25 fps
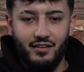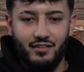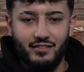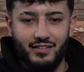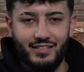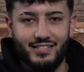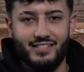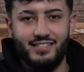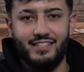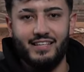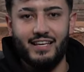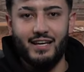
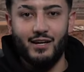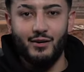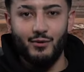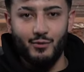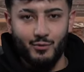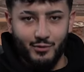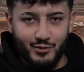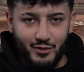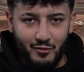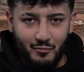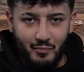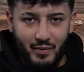the
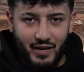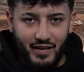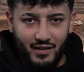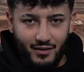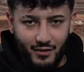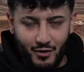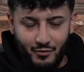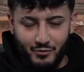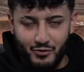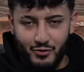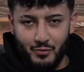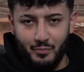skills of being
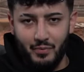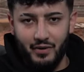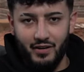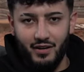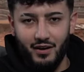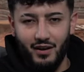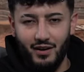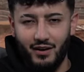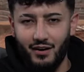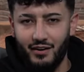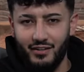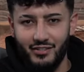an
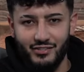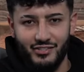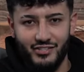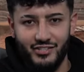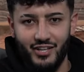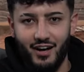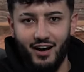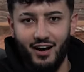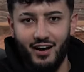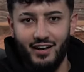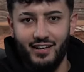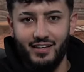entrepreneur kind of
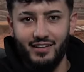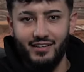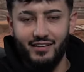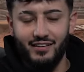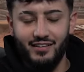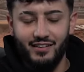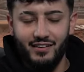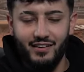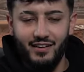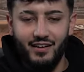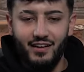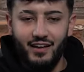started.
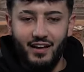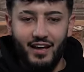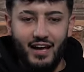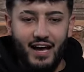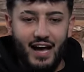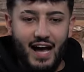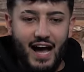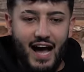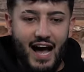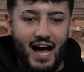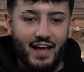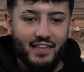
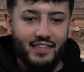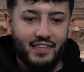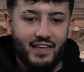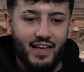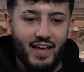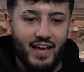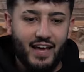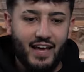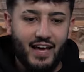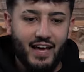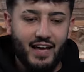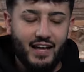And
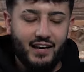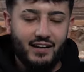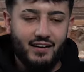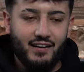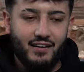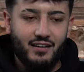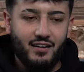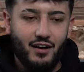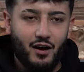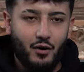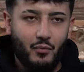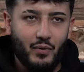
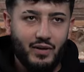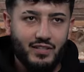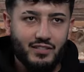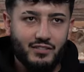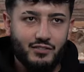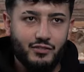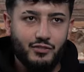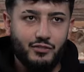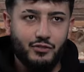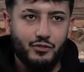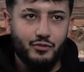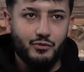then I
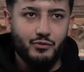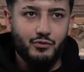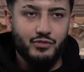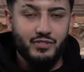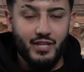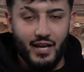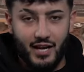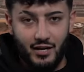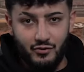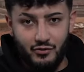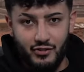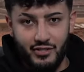went to
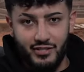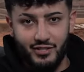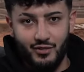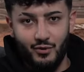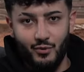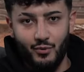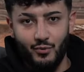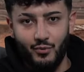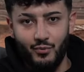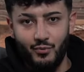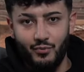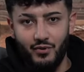secondary
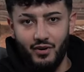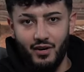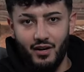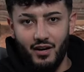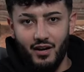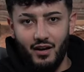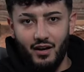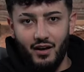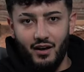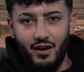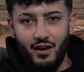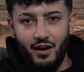school
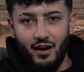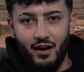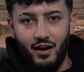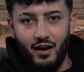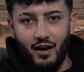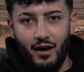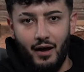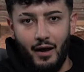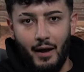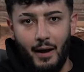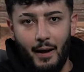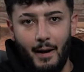
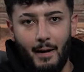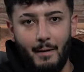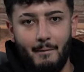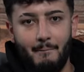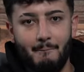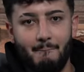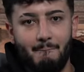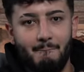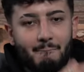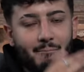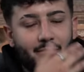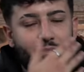
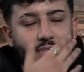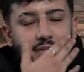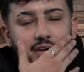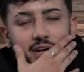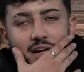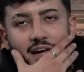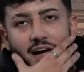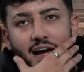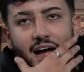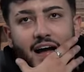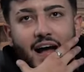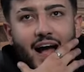um,
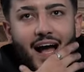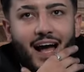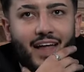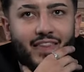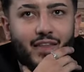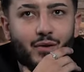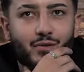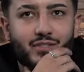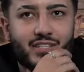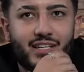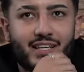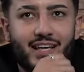
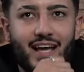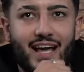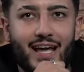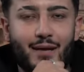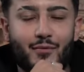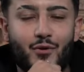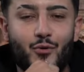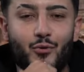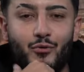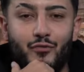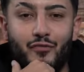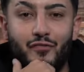and there was a
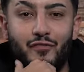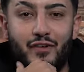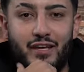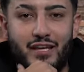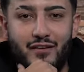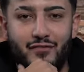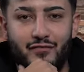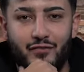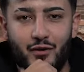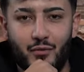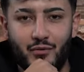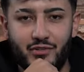game called
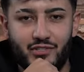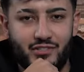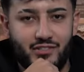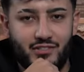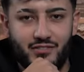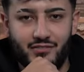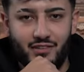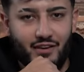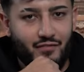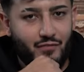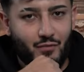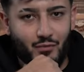FIFA,
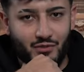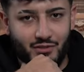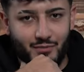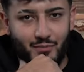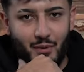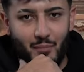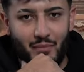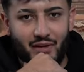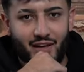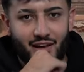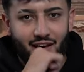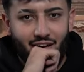which everyone's
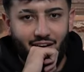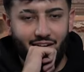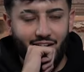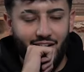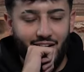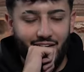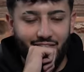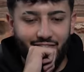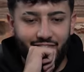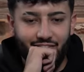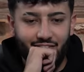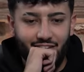probably heard
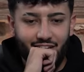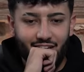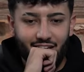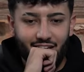of,